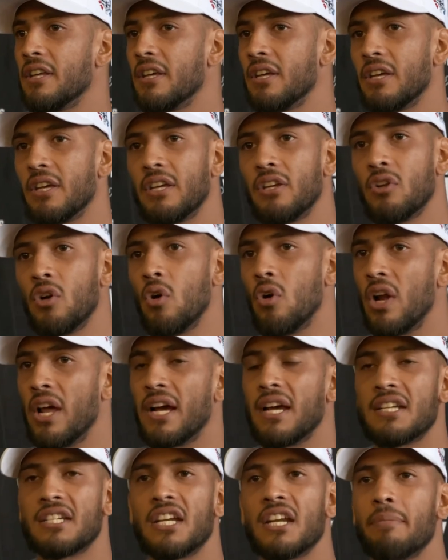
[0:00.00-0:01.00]
you know,
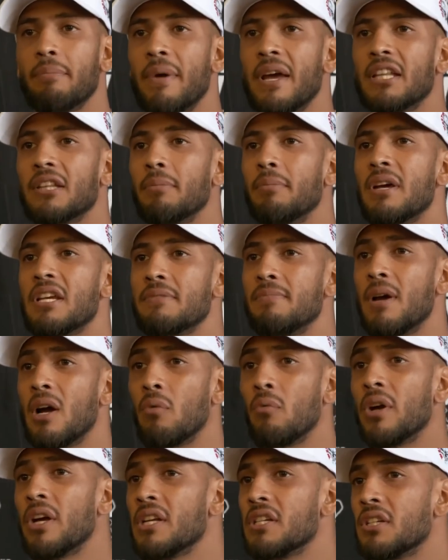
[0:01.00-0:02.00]
like I said, make the best man
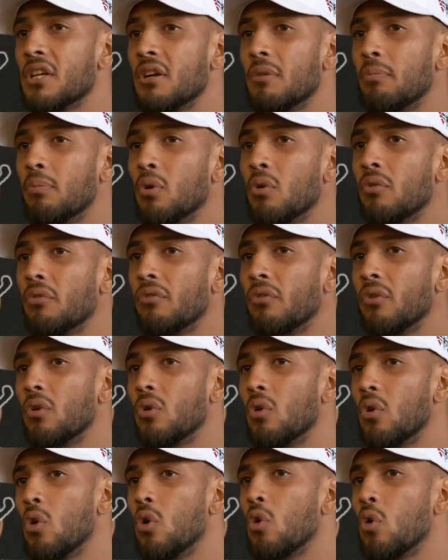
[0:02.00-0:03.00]
win is going to prove
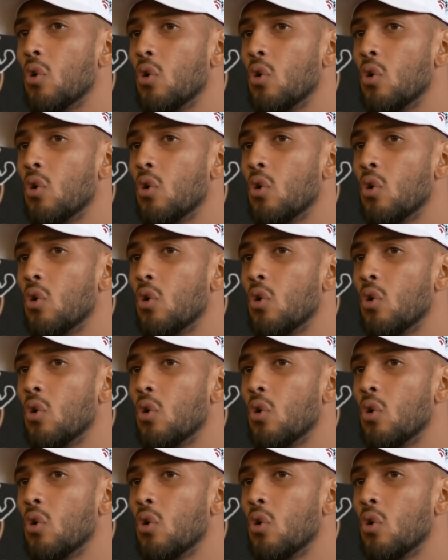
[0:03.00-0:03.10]
who,